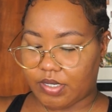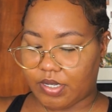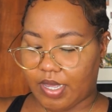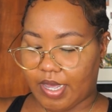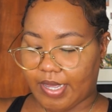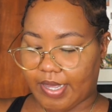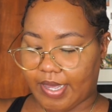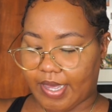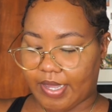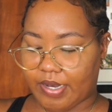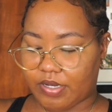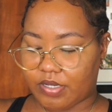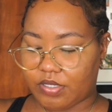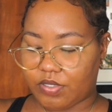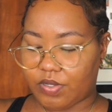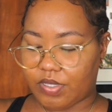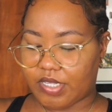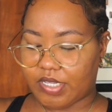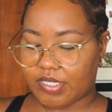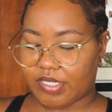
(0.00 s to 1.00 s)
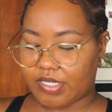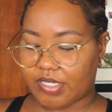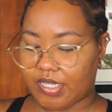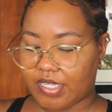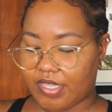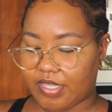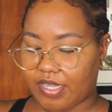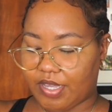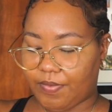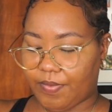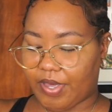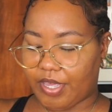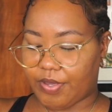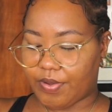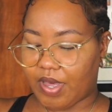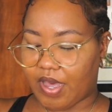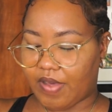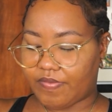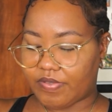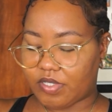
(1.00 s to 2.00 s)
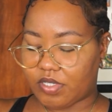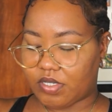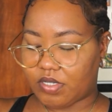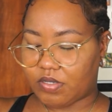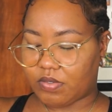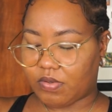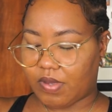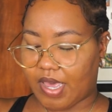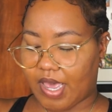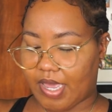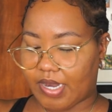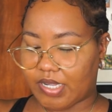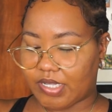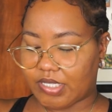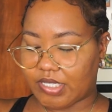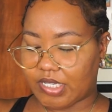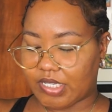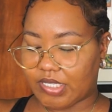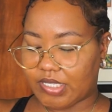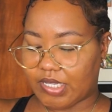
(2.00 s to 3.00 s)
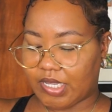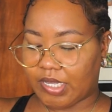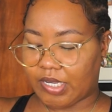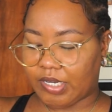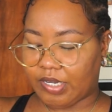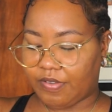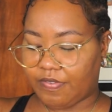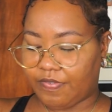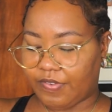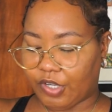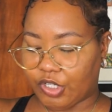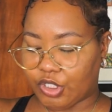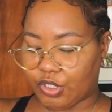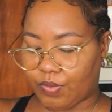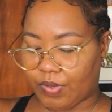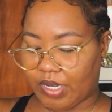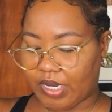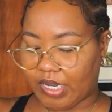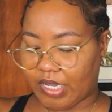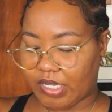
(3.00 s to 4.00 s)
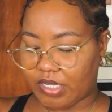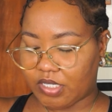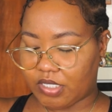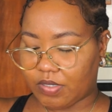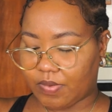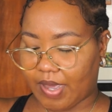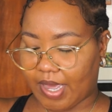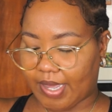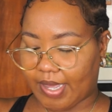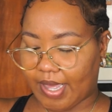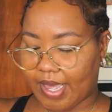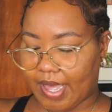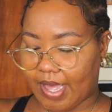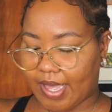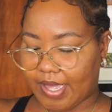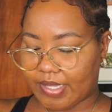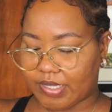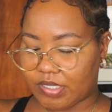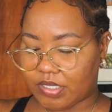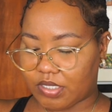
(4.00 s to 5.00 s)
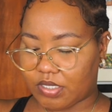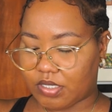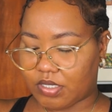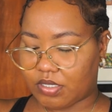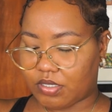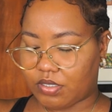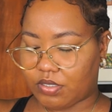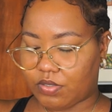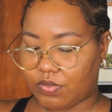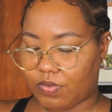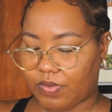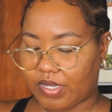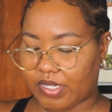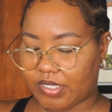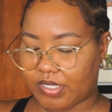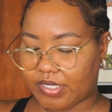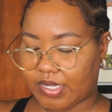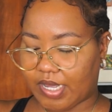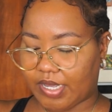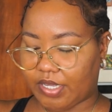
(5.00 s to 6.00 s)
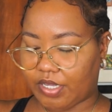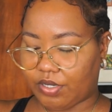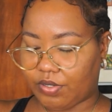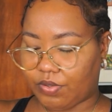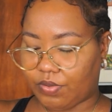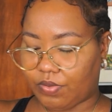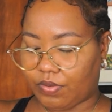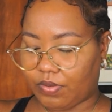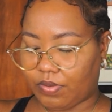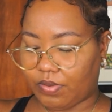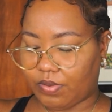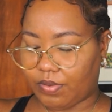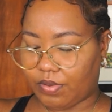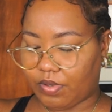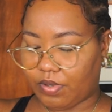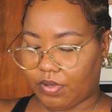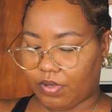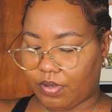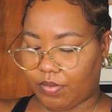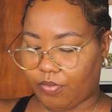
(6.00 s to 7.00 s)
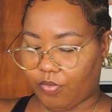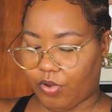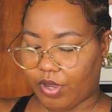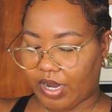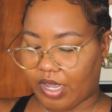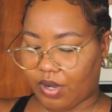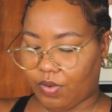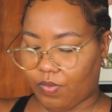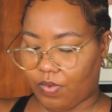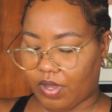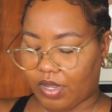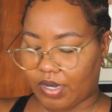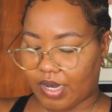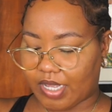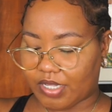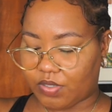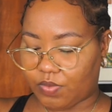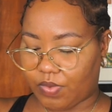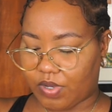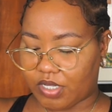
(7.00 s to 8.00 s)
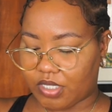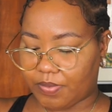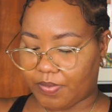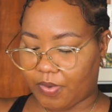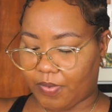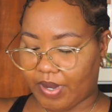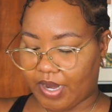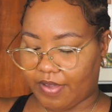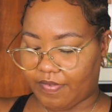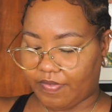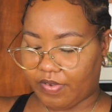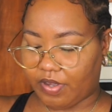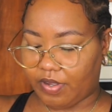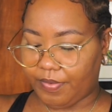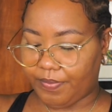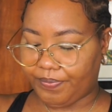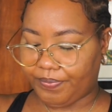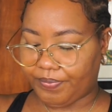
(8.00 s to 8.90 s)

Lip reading: Again, so this is a thing where you have to edit it individually. So I can't do it like, you know, more than one at once, but whatever.